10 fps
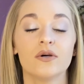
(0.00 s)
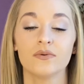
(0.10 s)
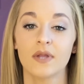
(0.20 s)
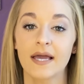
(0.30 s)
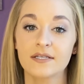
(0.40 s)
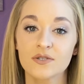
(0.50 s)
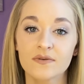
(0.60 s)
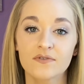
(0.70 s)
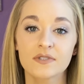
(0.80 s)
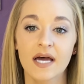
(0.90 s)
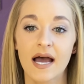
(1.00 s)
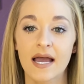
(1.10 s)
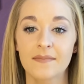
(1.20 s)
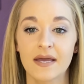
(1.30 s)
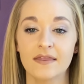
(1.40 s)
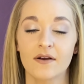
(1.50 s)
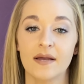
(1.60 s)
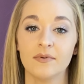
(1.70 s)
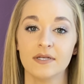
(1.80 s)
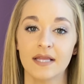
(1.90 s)
who like do it full time and they're
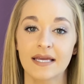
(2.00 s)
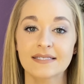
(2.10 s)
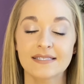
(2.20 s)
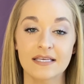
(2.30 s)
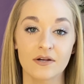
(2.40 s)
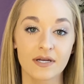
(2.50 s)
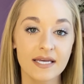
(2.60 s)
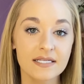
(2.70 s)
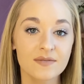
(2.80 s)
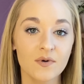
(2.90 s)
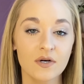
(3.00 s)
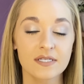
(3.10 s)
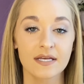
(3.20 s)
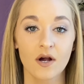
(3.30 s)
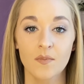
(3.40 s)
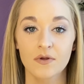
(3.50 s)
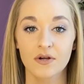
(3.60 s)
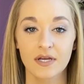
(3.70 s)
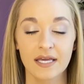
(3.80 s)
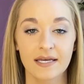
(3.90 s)
able to like see their kids more and stay home with their
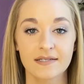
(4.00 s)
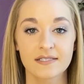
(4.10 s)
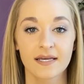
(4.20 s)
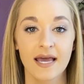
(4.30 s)
kids.